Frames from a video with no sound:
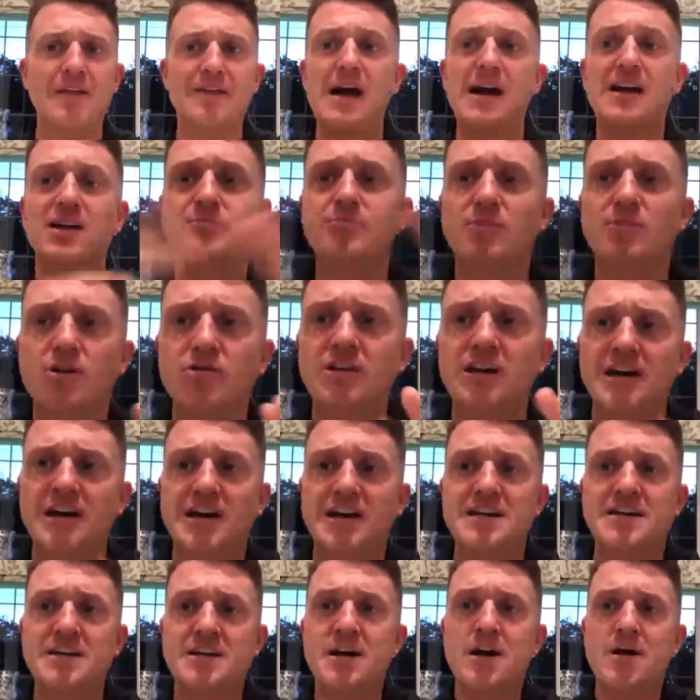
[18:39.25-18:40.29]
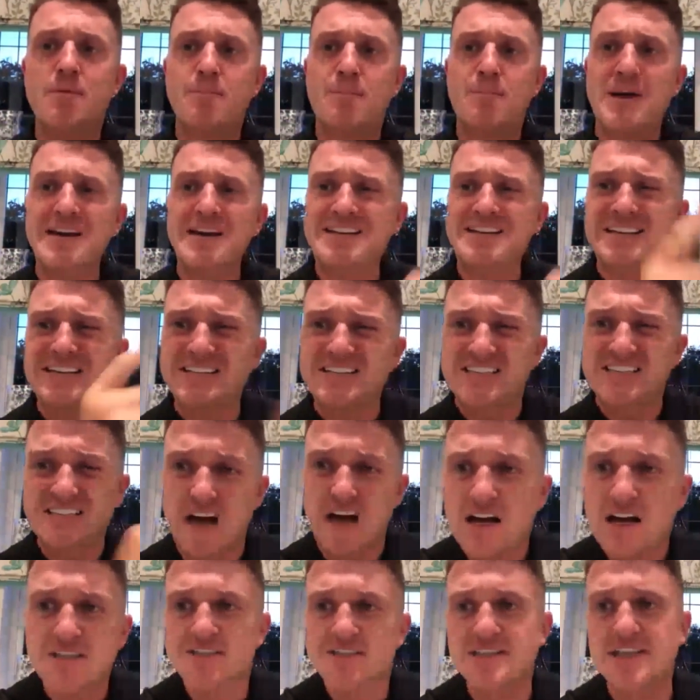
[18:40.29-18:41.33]
and their community be
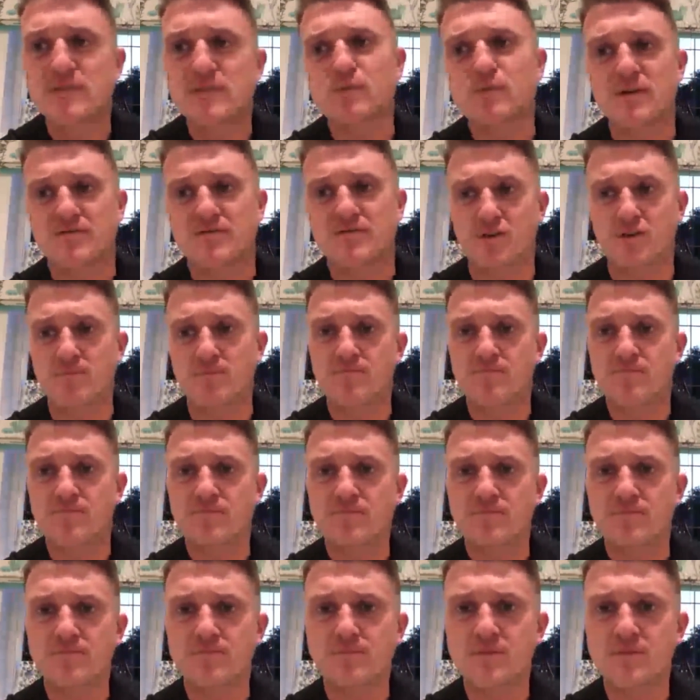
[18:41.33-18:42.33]
disgusted with them,